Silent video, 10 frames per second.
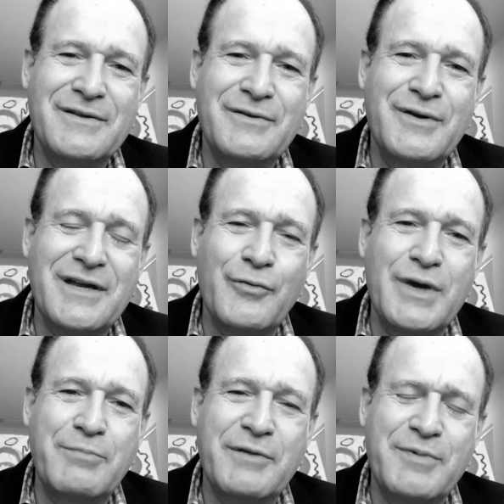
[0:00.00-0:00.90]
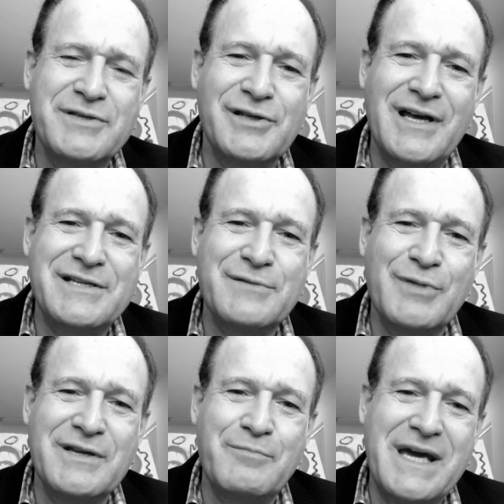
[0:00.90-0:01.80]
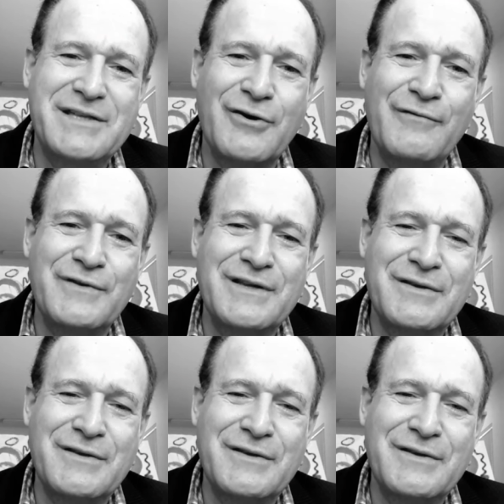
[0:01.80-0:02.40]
you get a recapitulation, but in Beethoven,